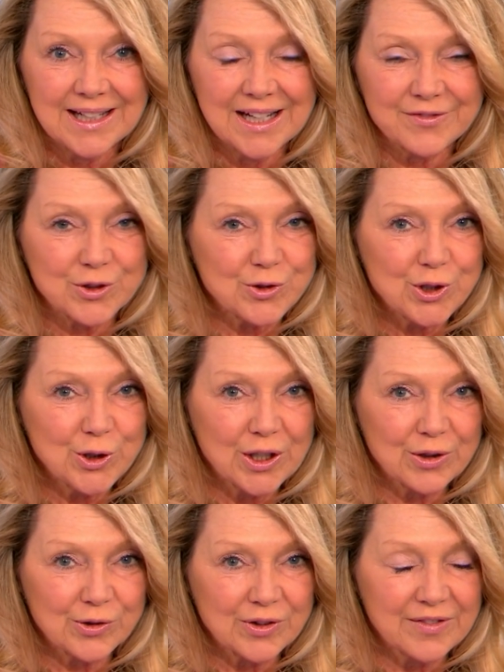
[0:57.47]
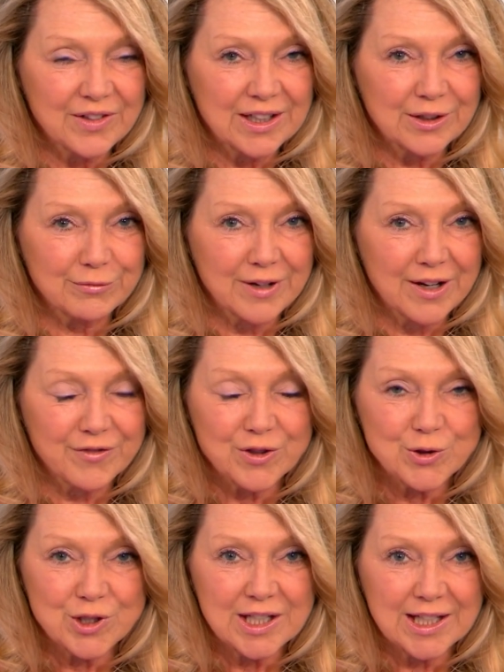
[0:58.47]
After 2 years living in a
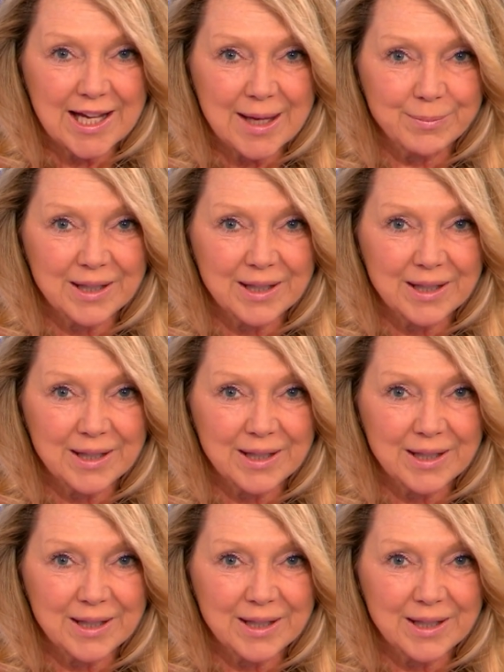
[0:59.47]
refugee camp,